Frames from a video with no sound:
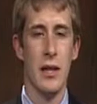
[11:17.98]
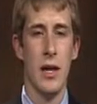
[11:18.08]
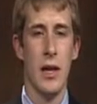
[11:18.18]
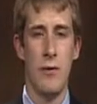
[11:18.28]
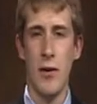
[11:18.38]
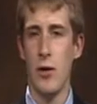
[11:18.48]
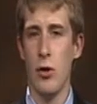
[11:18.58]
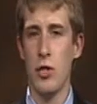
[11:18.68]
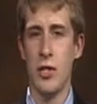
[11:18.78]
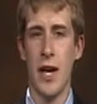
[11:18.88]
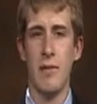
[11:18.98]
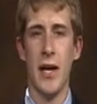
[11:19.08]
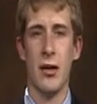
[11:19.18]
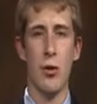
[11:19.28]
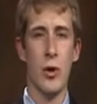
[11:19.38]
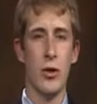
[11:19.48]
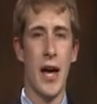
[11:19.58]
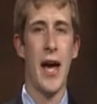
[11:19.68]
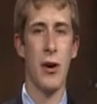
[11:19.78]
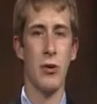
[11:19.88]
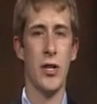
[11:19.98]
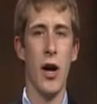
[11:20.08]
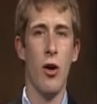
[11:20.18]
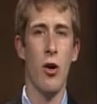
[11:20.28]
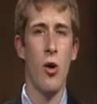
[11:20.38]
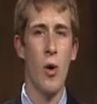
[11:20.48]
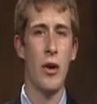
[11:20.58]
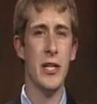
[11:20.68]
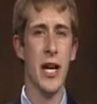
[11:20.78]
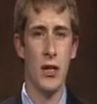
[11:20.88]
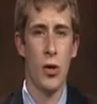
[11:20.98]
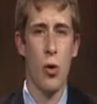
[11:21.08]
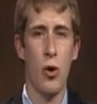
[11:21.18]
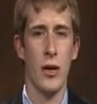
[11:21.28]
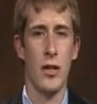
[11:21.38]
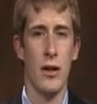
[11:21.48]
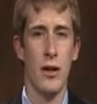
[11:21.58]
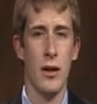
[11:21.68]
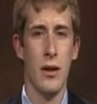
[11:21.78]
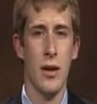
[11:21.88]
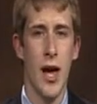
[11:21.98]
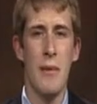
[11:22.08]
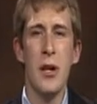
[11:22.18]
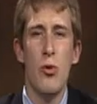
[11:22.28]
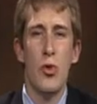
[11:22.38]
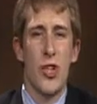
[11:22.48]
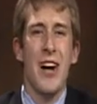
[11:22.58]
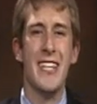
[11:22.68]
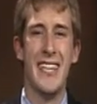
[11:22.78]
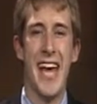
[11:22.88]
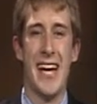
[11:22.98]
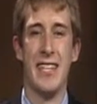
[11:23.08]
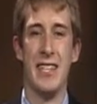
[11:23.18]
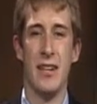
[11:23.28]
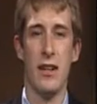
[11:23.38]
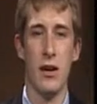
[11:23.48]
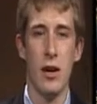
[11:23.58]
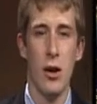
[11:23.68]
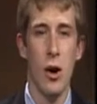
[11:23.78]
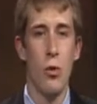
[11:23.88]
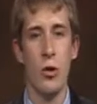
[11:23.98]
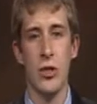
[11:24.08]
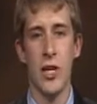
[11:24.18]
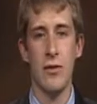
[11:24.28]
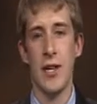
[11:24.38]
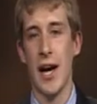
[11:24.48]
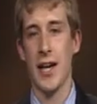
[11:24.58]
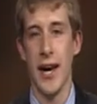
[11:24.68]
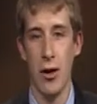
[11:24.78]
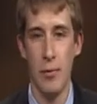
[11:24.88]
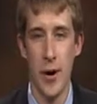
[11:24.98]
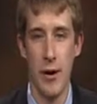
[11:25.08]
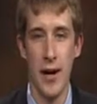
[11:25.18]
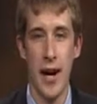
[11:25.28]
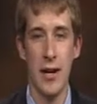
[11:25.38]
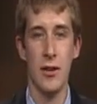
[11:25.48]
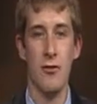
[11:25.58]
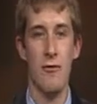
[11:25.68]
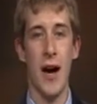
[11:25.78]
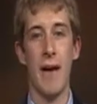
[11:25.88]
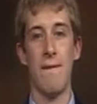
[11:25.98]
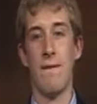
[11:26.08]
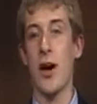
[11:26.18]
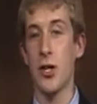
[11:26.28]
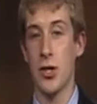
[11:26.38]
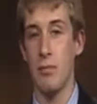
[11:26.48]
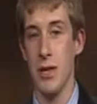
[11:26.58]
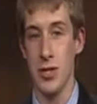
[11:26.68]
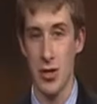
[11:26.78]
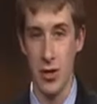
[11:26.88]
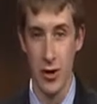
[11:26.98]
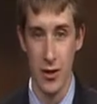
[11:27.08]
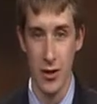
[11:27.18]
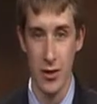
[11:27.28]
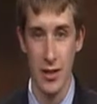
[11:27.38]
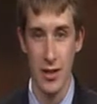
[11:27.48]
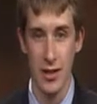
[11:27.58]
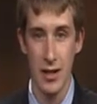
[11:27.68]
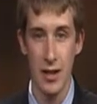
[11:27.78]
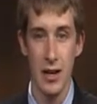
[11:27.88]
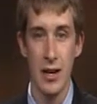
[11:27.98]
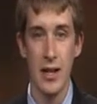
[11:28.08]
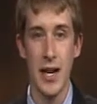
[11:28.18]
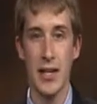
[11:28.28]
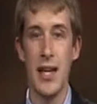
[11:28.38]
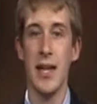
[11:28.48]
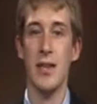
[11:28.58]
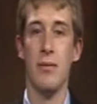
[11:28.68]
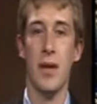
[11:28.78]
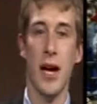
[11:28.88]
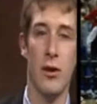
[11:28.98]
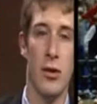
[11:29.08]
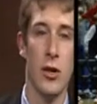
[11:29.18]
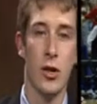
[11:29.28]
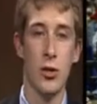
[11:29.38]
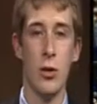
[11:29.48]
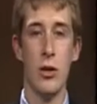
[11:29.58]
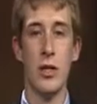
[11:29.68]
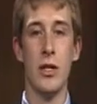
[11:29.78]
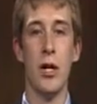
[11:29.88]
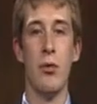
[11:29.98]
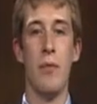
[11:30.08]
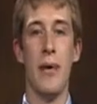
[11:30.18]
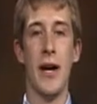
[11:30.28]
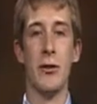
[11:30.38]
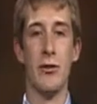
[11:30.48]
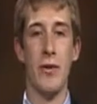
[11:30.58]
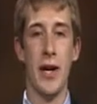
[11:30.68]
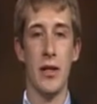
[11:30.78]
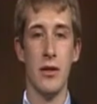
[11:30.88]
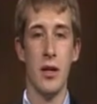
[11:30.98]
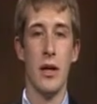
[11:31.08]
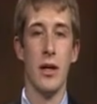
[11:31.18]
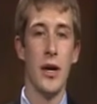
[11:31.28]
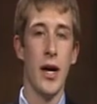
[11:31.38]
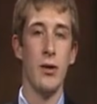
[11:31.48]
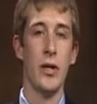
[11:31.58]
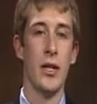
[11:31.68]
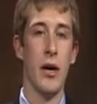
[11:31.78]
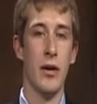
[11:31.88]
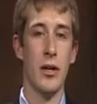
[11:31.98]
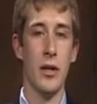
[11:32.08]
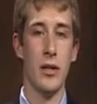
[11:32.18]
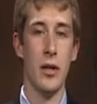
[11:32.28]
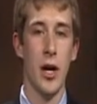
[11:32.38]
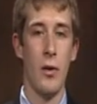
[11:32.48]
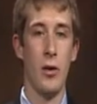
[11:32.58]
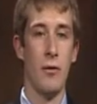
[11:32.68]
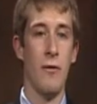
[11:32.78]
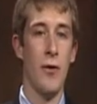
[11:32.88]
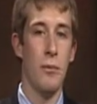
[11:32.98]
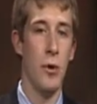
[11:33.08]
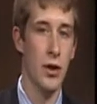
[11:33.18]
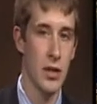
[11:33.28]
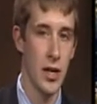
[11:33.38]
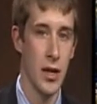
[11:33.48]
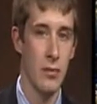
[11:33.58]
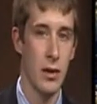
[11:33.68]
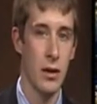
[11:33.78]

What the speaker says: And if you haven't noticed, Sam Decker wears hair gel while he's on the court. I mean, who does that? We'll see if John Calipari and his 5 freshman starters can take them down so we don't have to deal with Badger fans not only telling us how we don't have a football team,